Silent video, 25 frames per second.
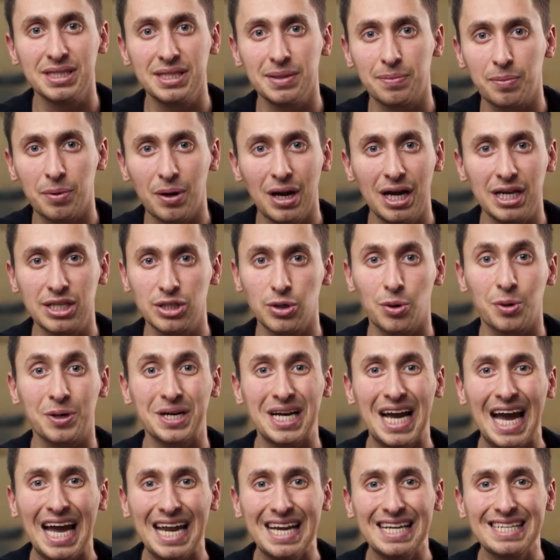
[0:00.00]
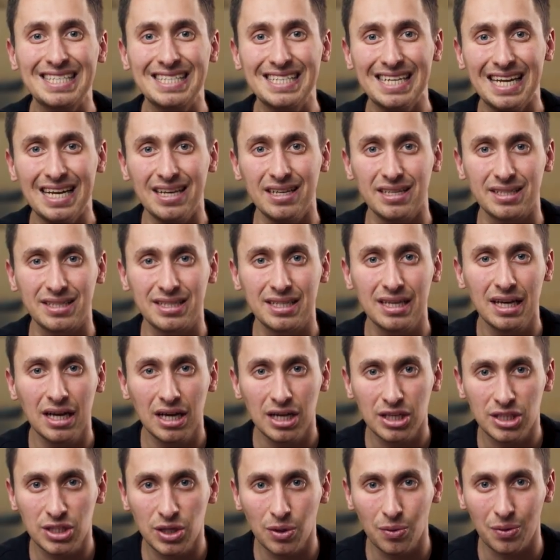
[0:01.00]
the price or anything else?
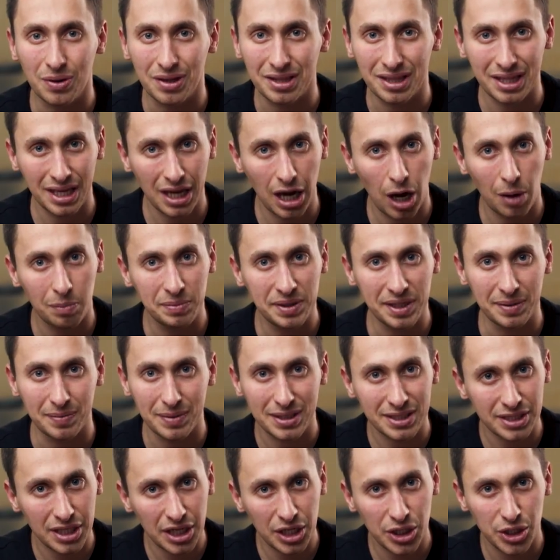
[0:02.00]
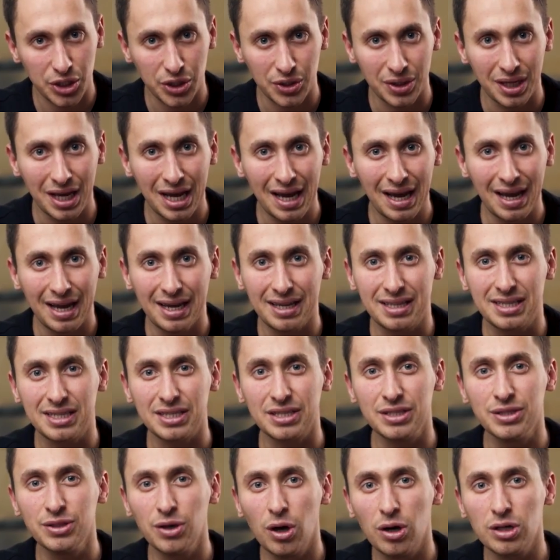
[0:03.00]
So the optimization,
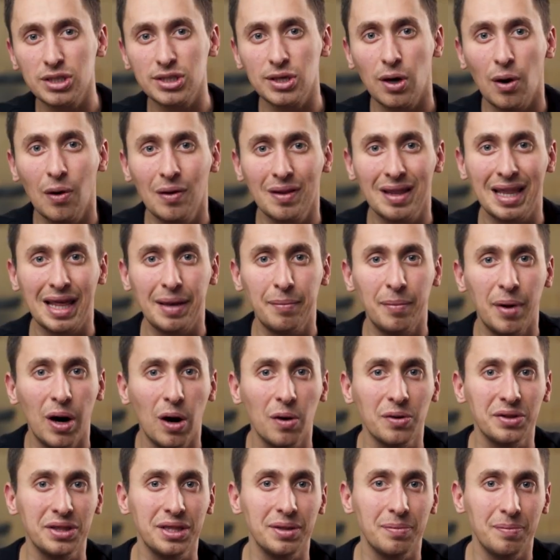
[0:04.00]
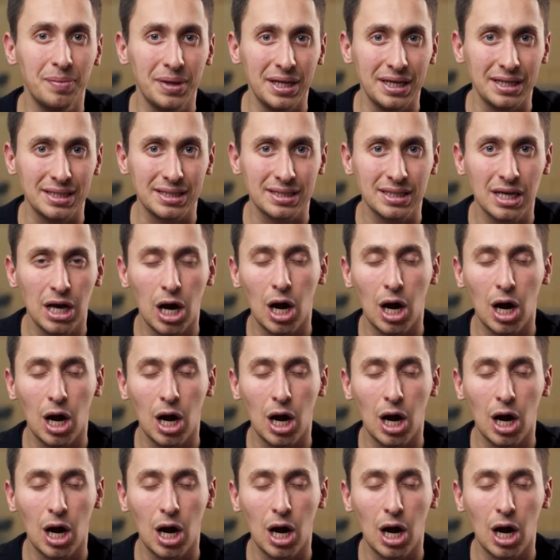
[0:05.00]
it's not only about the bids.